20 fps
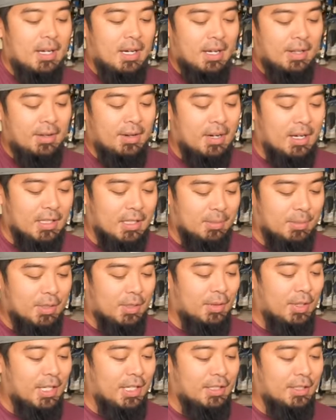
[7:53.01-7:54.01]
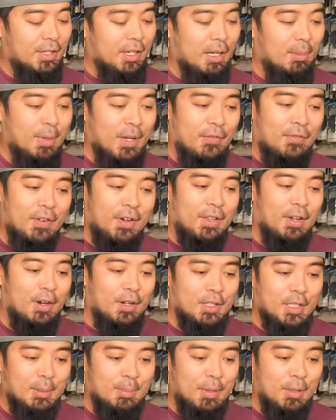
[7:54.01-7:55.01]
Oh, they're awesome. So these are going to be for the
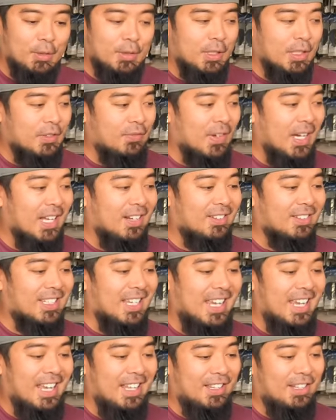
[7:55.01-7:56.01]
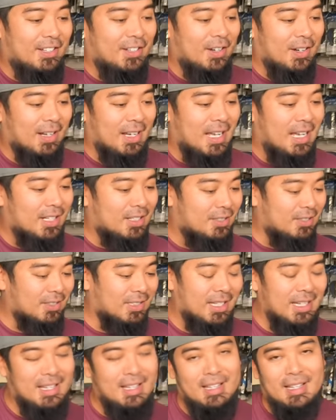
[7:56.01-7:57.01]
RC Pro Series Finals and the Truck
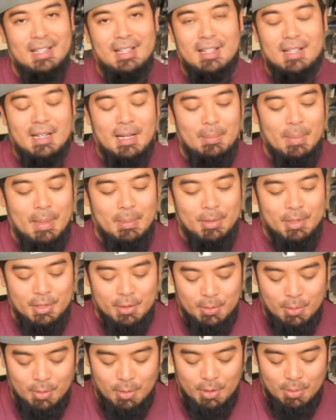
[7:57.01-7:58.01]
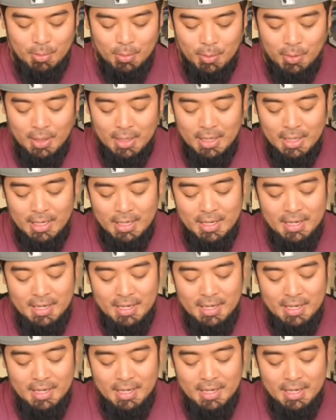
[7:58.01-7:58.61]
Nationals. Probably should order more.